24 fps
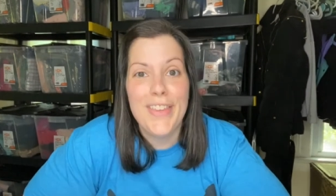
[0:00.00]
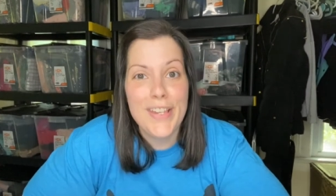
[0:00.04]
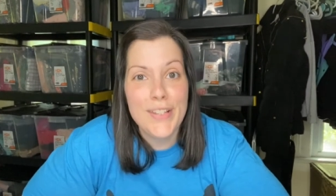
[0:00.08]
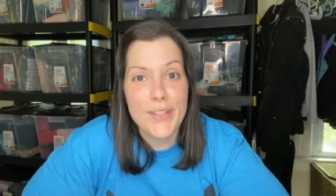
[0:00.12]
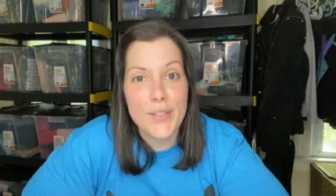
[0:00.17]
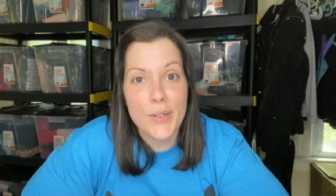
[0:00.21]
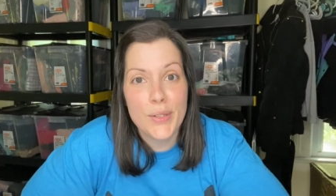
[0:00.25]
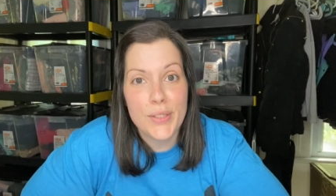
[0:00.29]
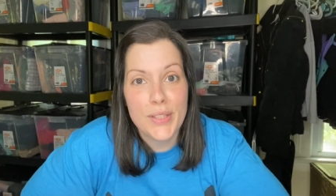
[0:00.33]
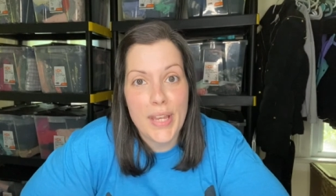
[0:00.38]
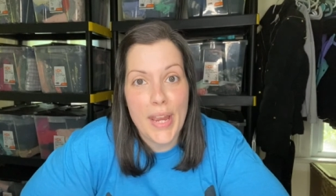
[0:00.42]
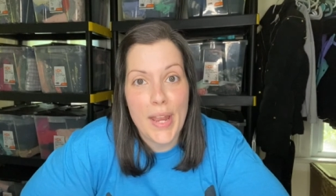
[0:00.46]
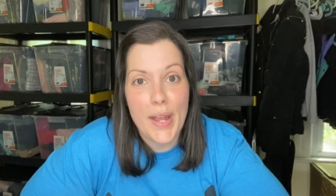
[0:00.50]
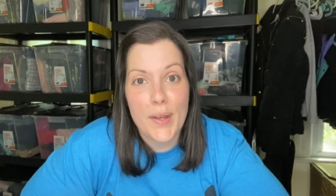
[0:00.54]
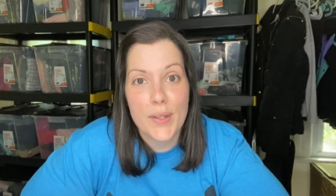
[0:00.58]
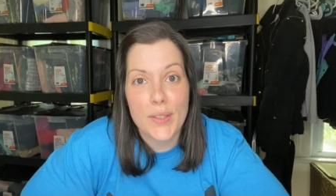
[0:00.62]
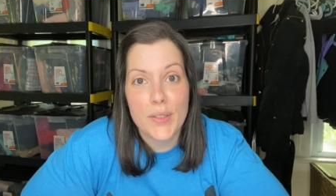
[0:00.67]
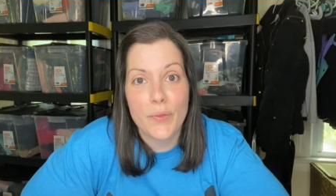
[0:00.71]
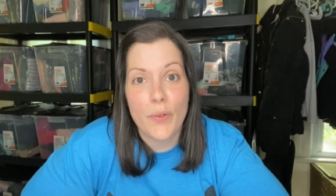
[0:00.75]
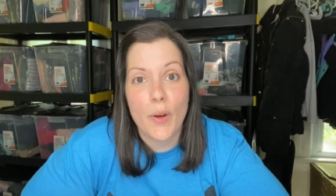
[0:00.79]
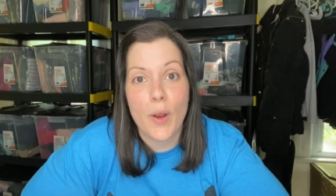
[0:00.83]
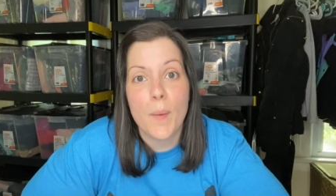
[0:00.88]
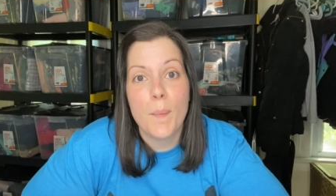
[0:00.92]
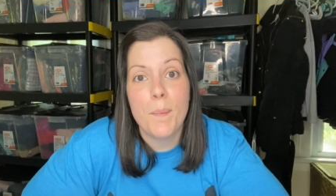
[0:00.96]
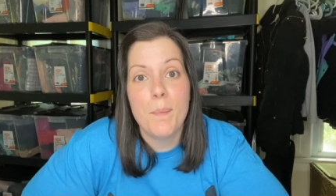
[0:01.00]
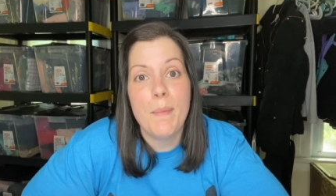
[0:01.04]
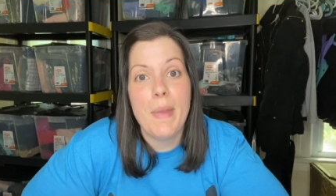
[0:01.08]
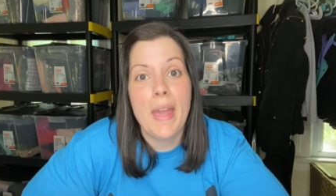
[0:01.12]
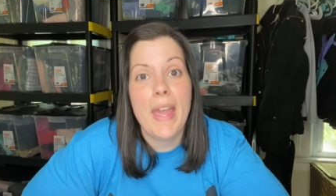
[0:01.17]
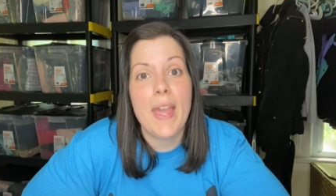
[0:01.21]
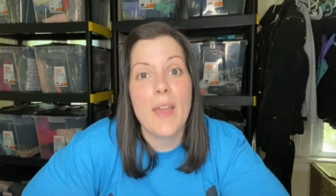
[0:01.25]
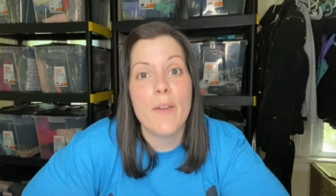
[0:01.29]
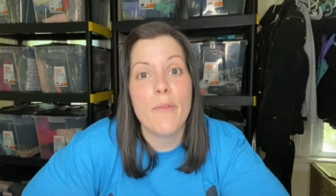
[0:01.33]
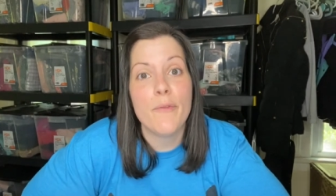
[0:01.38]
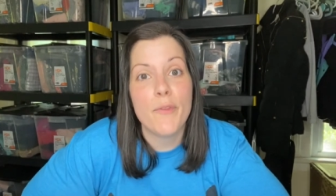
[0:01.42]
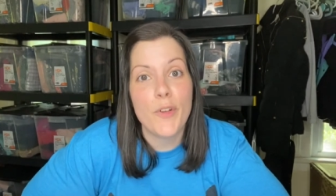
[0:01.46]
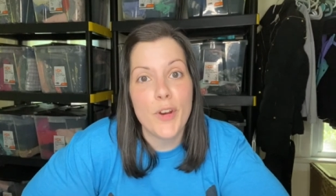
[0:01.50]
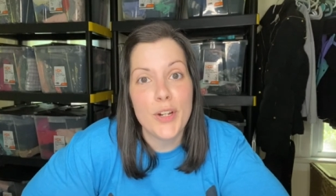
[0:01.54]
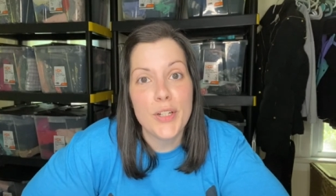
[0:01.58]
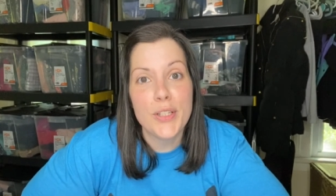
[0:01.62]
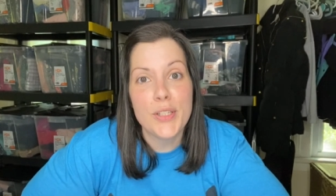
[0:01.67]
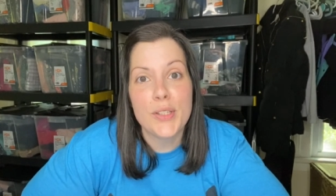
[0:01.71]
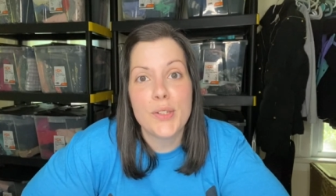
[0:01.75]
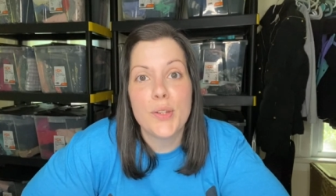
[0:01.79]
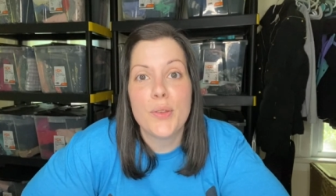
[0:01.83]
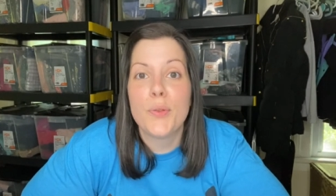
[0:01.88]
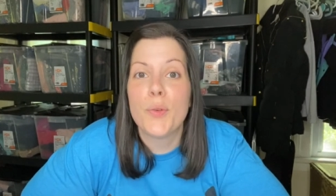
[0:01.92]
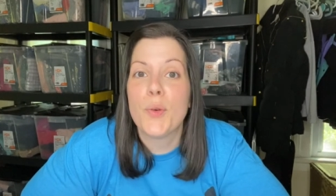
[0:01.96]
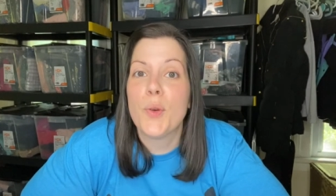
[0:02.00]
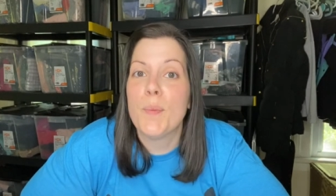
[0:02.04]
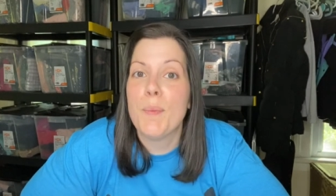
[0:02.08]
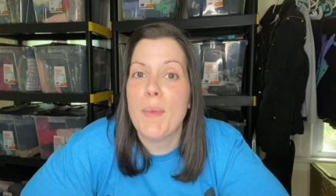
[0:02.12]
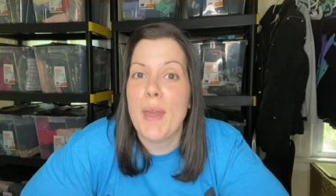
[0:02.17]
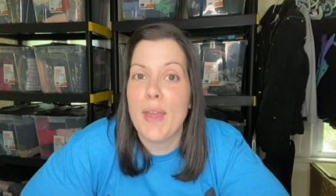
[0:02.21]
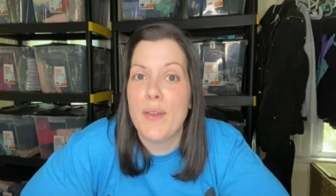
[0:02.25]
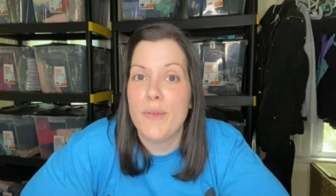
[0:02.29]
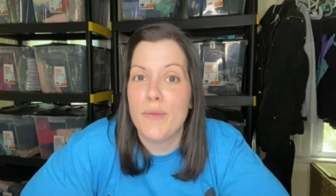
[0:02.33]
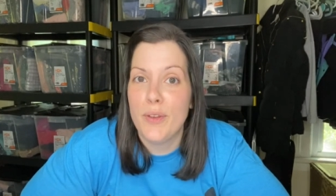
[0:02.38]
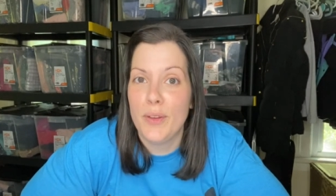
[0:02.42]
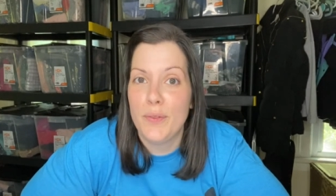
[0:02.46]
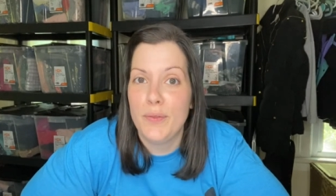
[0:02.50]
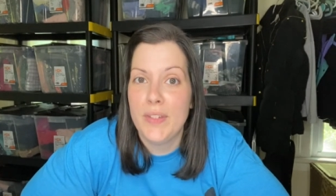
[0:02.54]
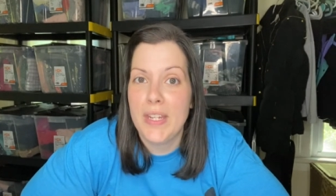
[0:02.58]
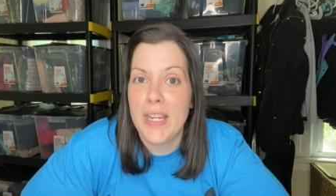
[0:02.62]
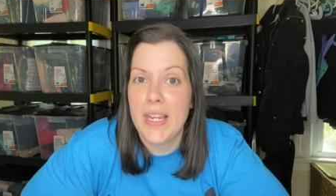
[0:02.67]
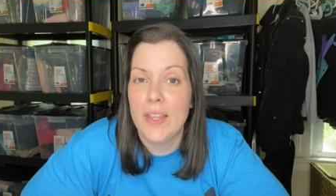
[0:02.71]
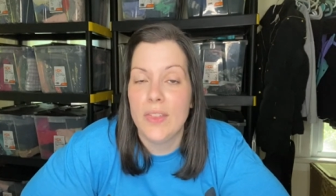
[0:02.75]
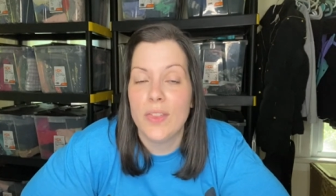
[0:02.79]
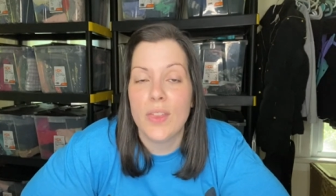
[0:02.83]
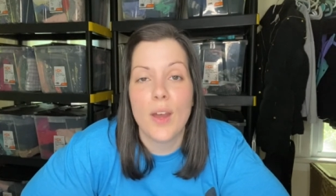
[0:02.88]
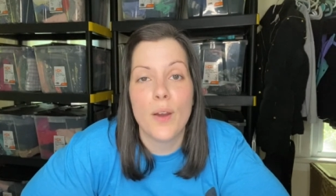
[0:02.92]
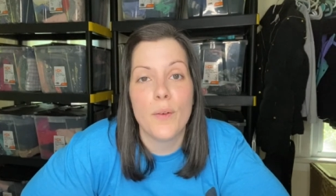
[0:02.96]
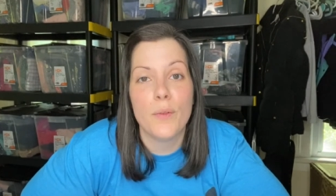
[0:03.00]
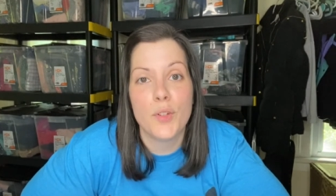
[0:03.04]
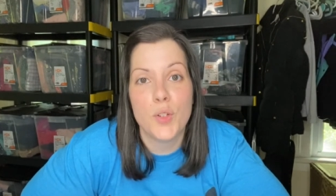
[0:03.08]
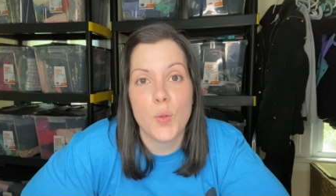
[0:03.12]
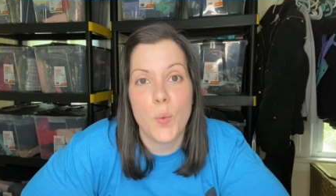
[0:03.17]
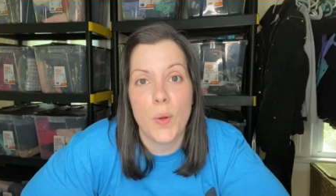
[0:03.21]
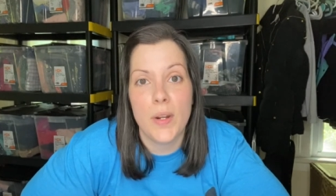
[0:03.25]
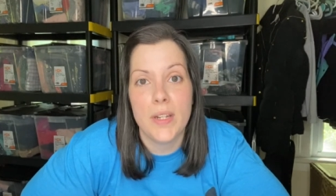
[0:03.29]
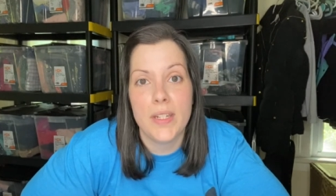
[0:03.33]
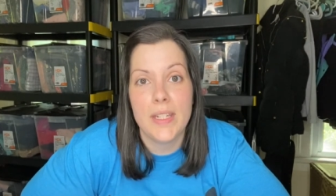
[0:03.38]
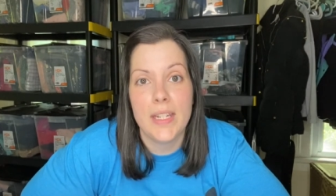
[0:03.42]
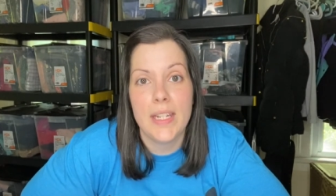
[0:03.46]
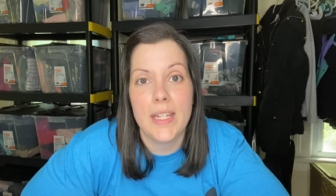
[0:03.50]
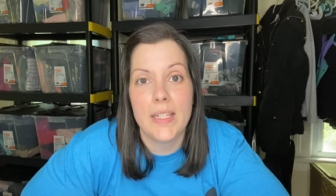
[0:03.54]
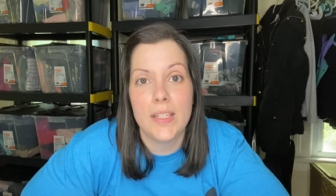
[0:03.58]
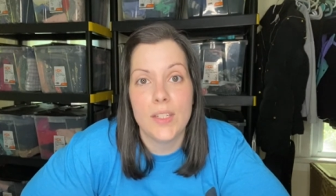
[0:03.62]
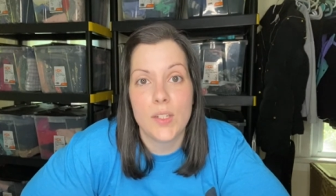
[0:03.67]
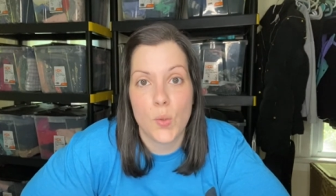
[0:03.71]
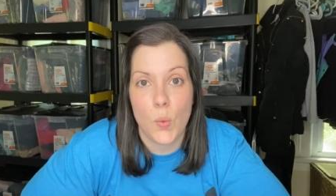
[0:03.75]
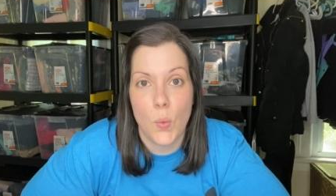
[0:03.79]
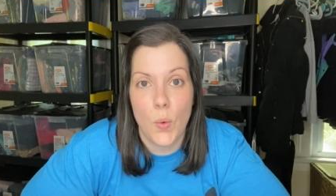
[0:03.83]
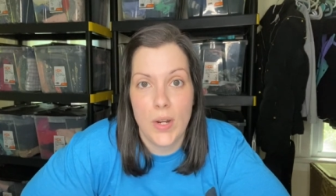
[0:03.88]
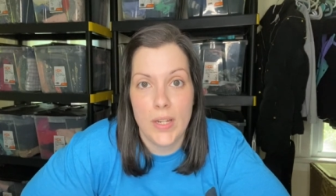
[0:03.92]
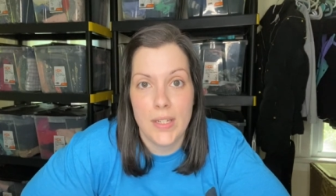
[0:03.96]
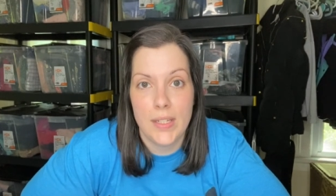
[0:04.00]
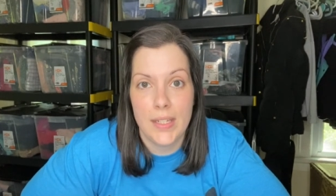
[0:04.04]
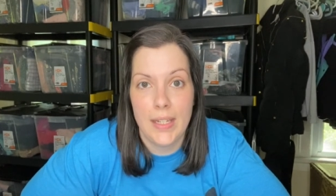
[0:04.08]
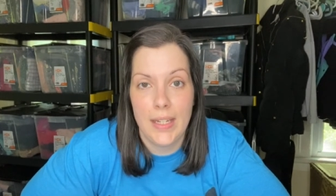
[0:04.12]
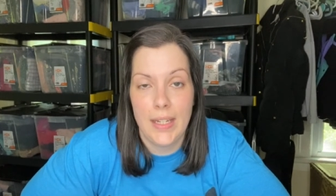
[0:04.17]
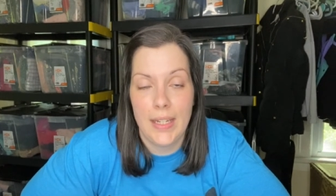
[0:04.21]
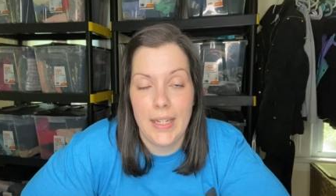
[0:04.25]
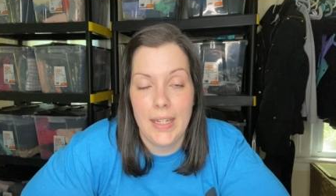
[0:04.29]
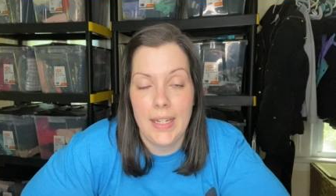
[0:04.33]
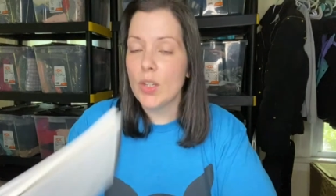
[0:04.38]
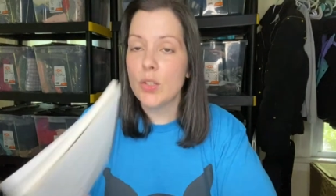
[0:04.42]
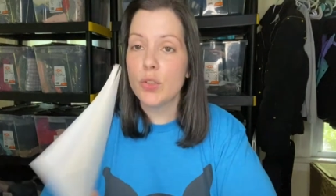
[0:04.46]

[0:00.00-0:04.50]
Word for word: These are sales from May 1st through May 15th of 2020.